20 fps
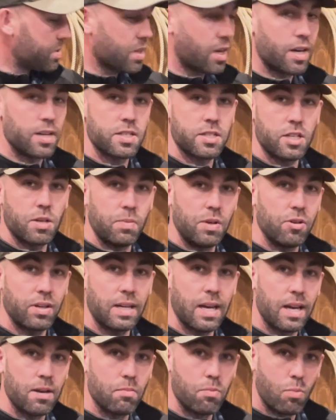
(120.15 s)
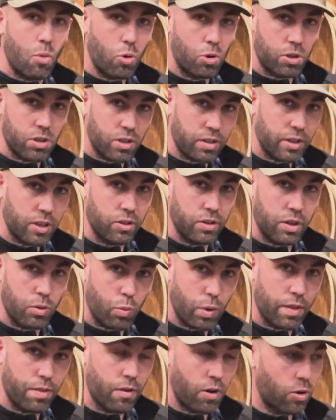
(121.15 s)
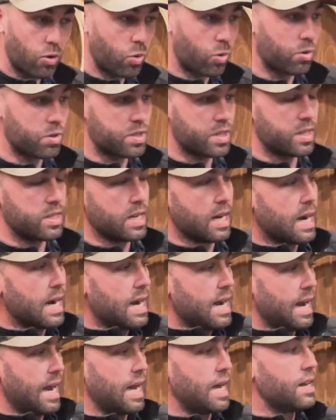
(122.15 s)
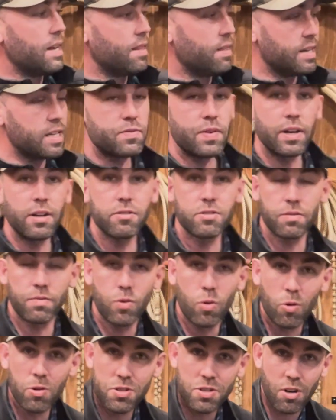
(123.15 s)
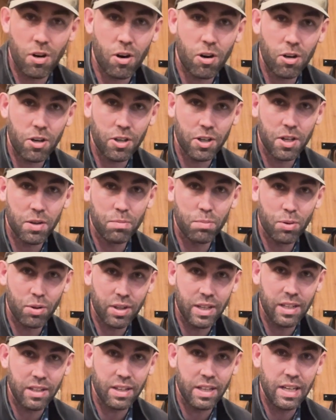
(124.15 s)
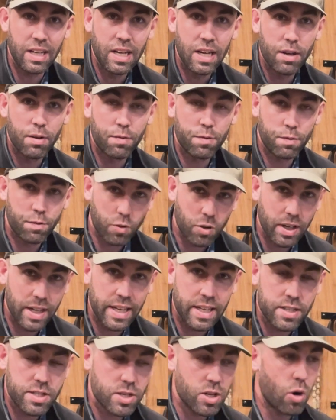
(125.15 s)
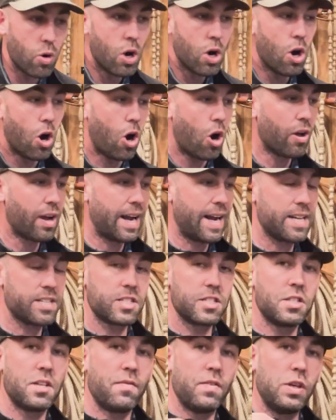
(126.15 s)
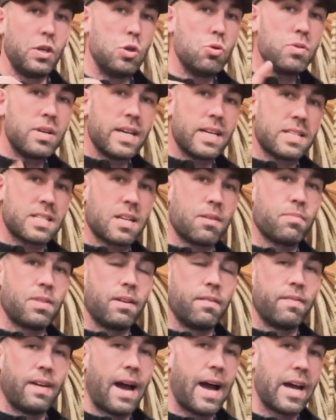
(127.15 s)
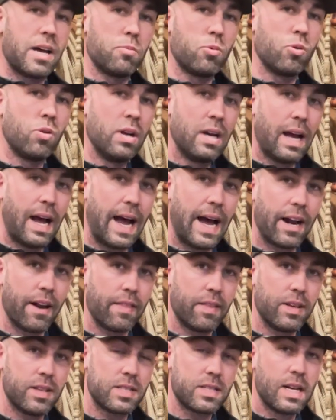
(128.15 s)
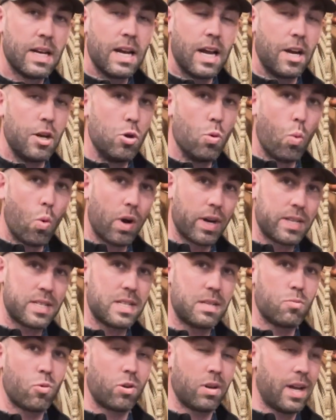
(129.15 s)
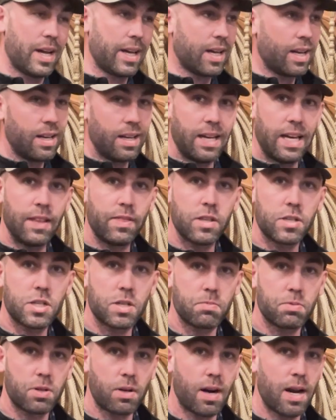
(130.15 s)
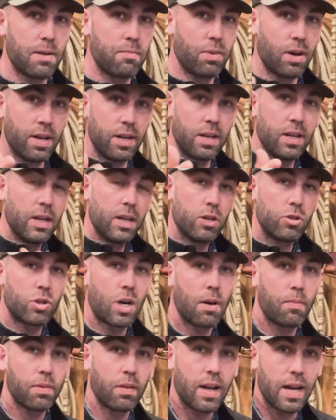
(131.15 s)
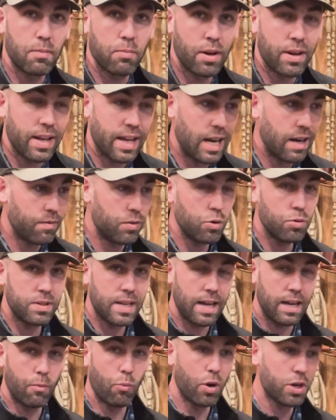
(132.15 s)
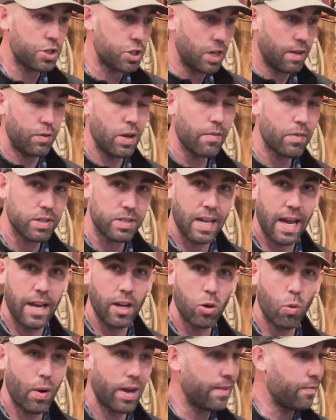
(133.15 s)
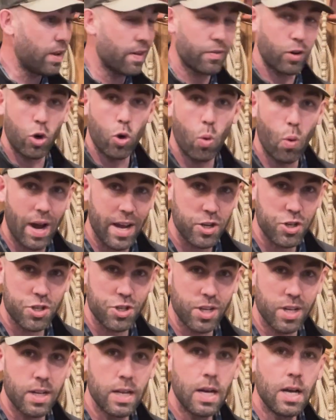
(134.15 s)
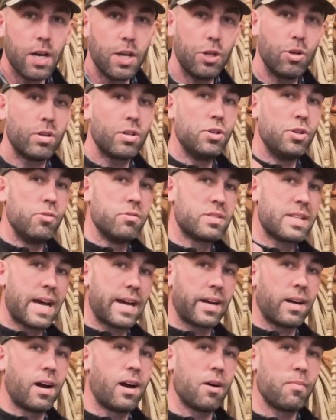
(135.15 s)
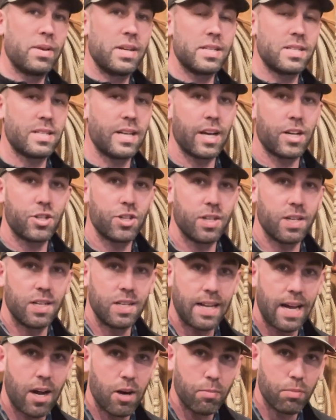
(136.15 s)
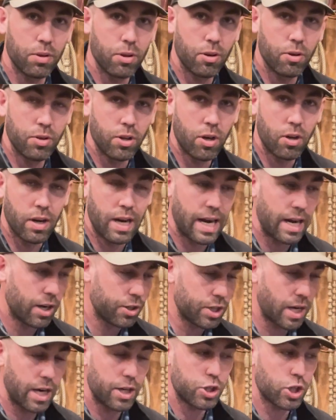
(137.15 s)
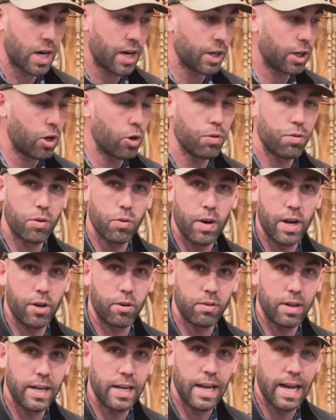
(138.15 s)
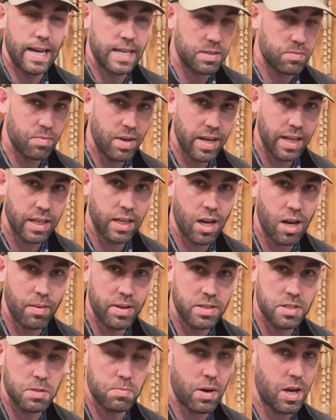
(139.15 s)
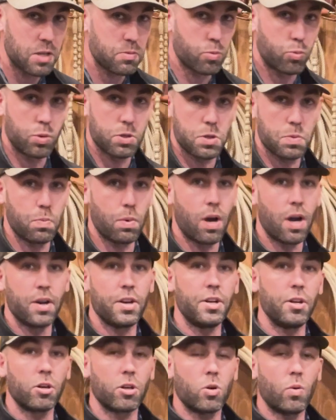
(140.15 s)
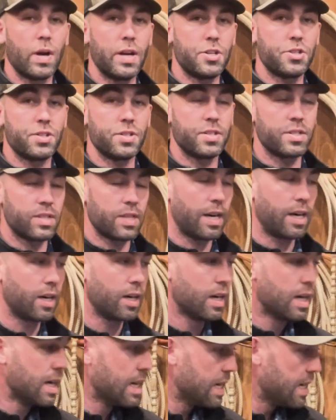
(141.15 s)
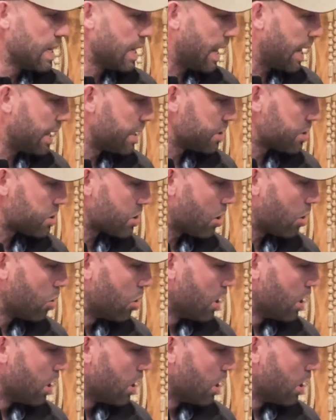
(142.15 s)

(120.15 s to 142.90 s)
us communicate more clearly with our horses. And these videos, of course, are completely free. So all I ask is if you get something valuable out of this and you want to see more like it, hit the subscribe button, drop the like button. And if you have a takeaway, if you have a question, you can use that comment section down below. Y'all, I try to go through and read as many comments as possible, respond to your questions there. And so